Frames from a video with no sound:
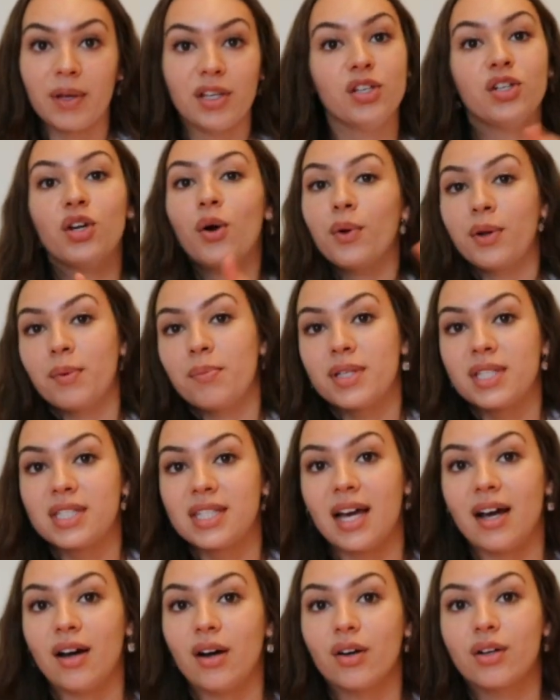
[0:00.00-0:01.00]
and you don't want to miss
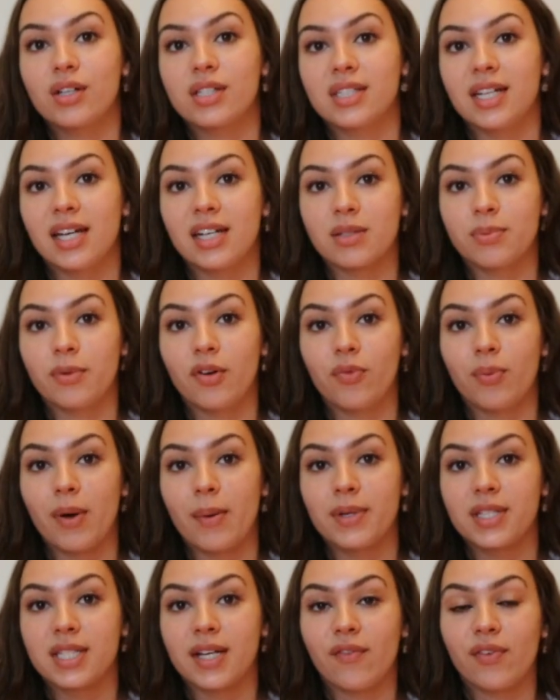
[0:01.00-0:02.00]
out, because next month
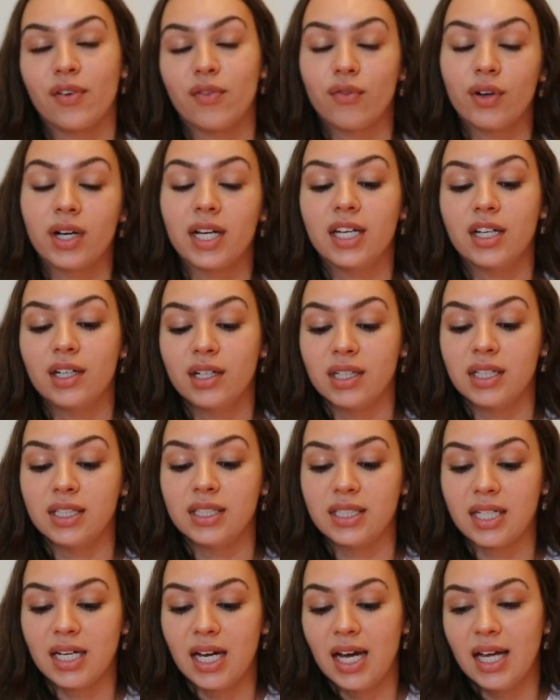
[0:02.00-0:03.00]
might be something really
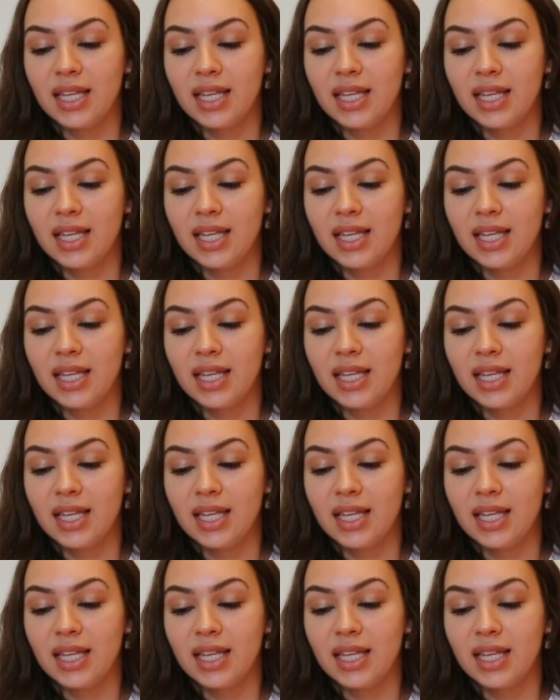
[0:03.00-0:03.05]
good